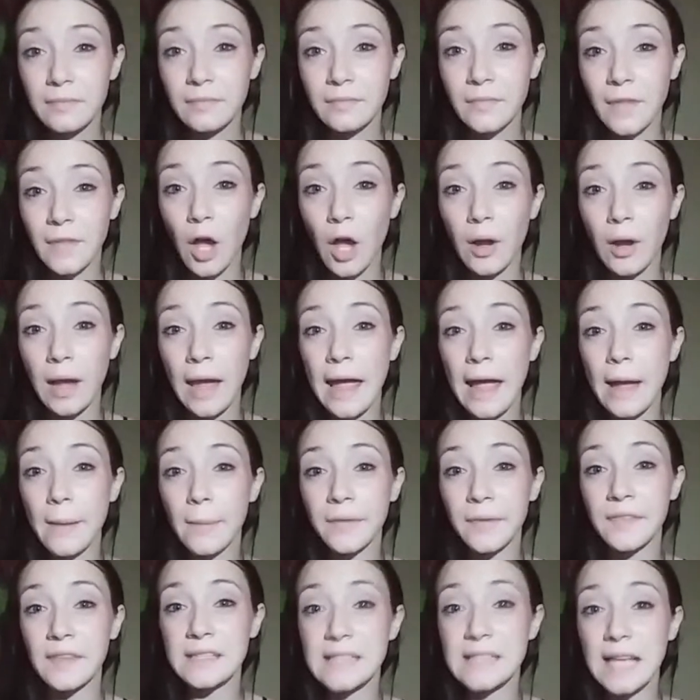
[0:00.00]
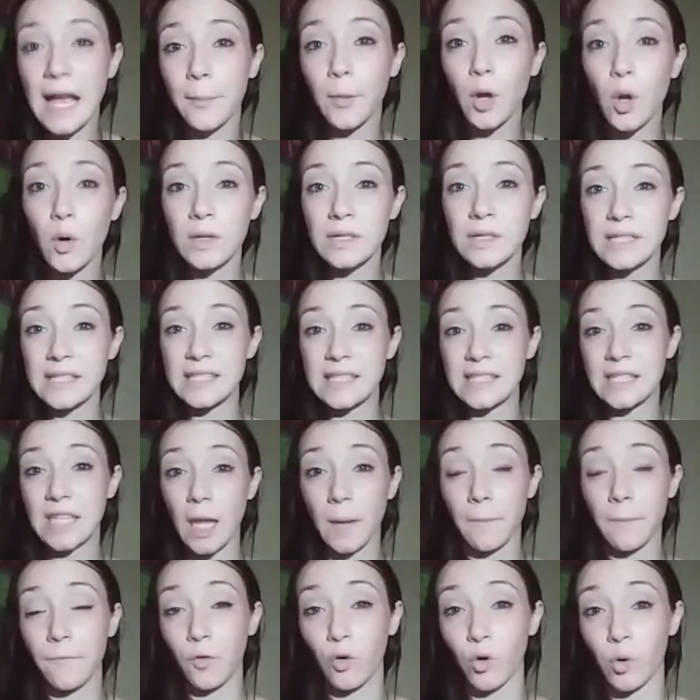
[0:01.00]
Okay, how about this? I'm going to
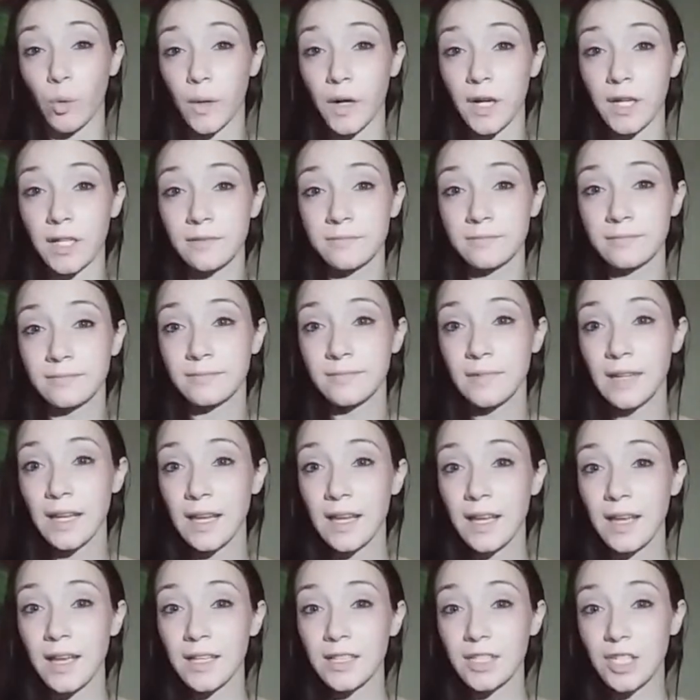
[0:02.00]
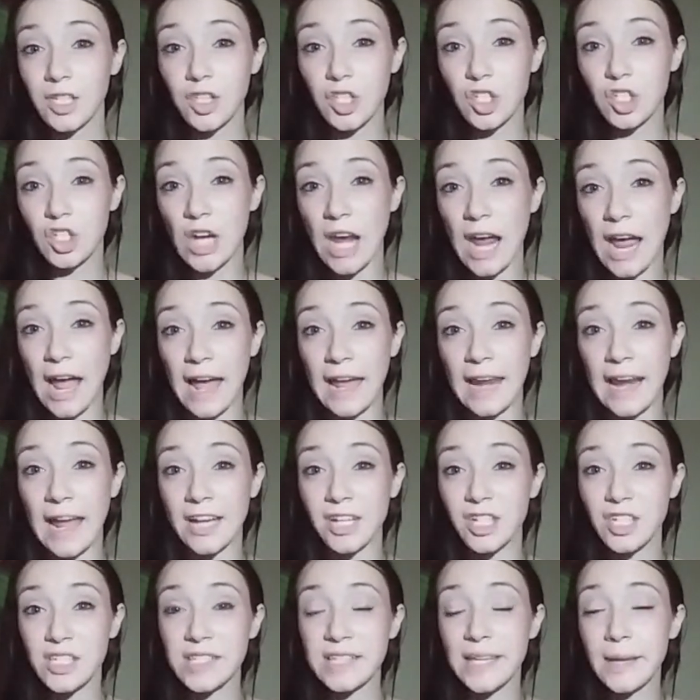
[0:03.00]
skip forward to the chat. I
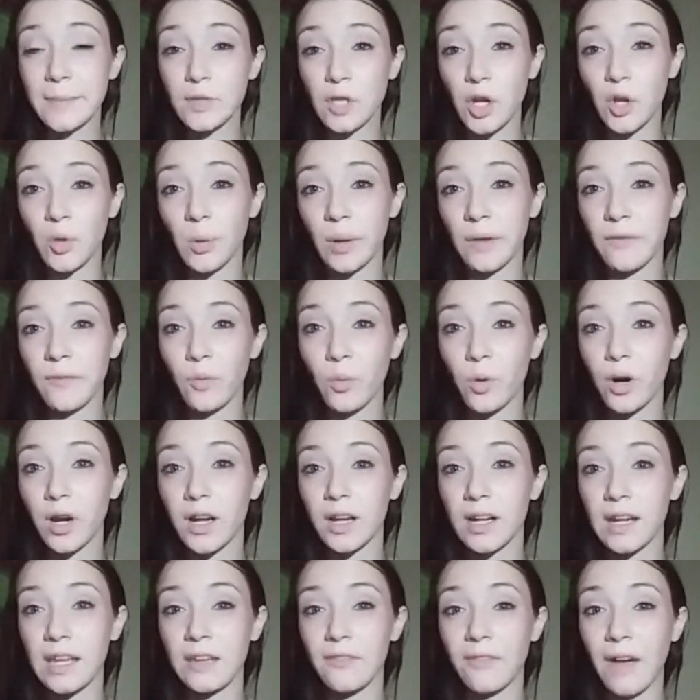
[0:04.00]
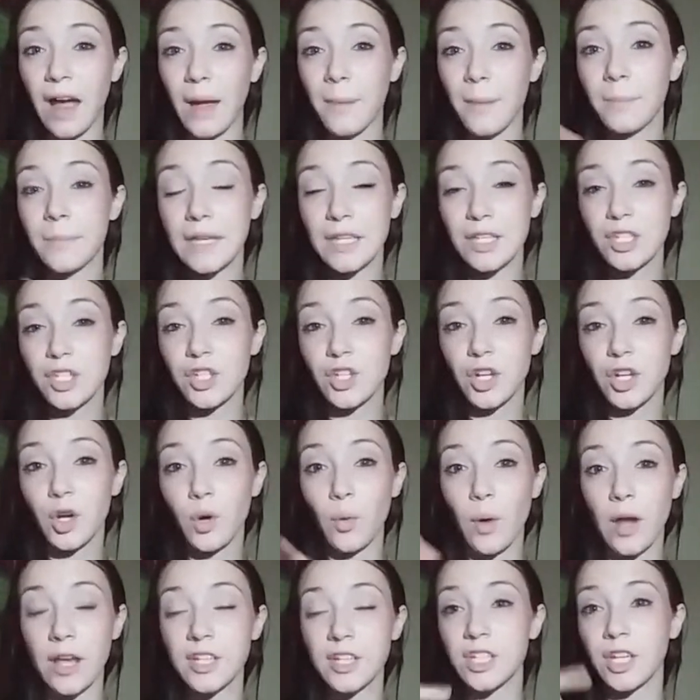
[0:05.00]
just skipped all the way forward. If I missed your
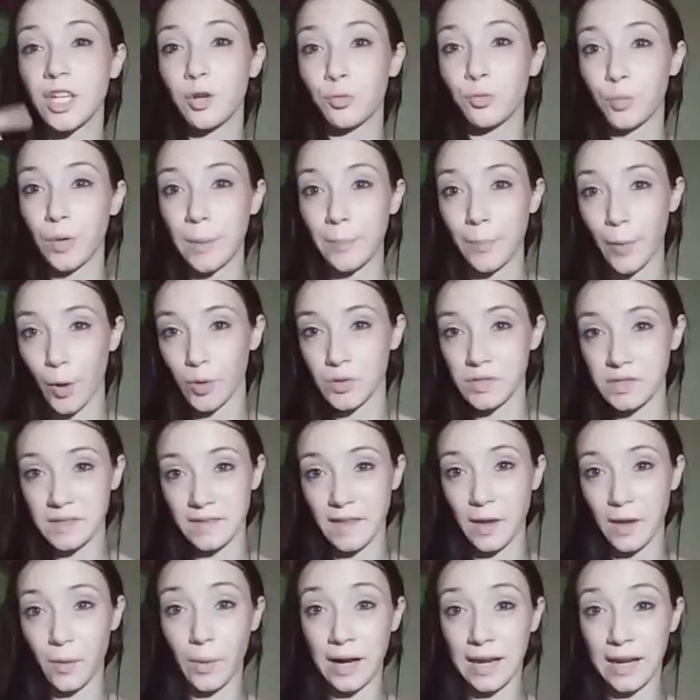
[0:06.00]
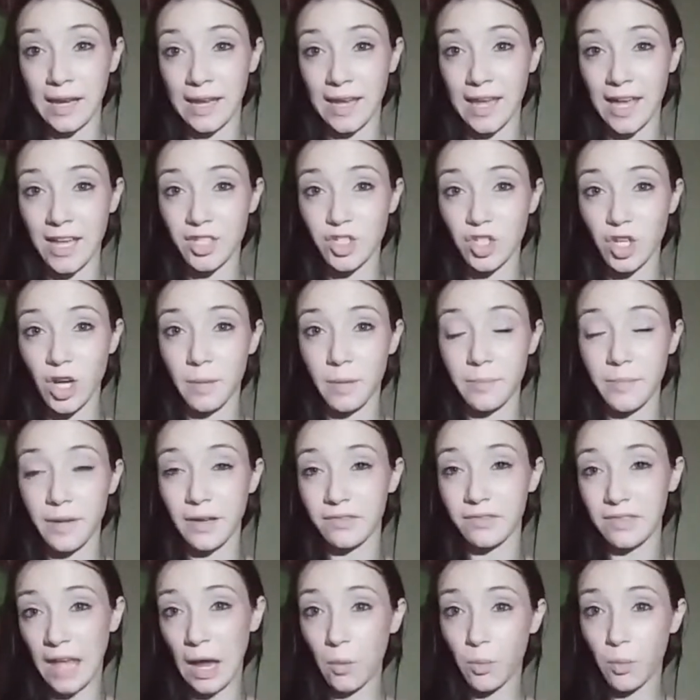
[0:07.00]
question, repost it. That way I can catch up,
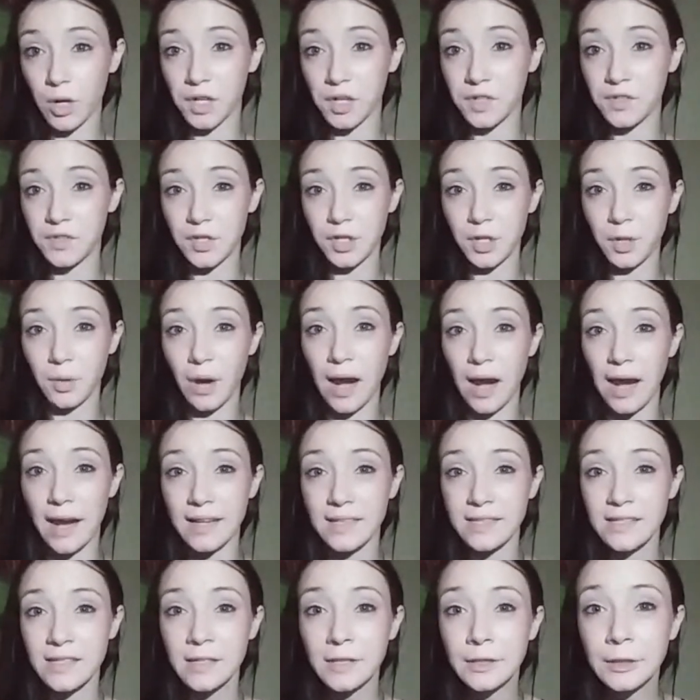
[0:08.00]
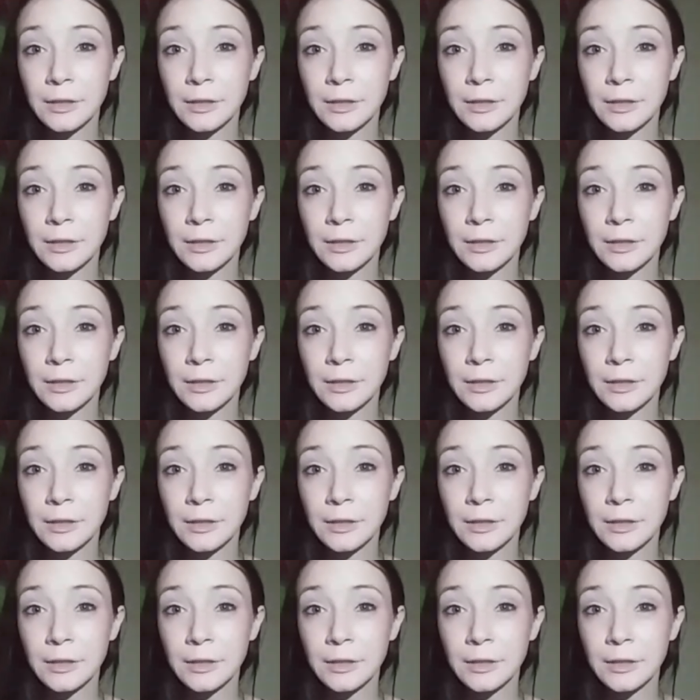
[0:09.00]
if that works for you guys.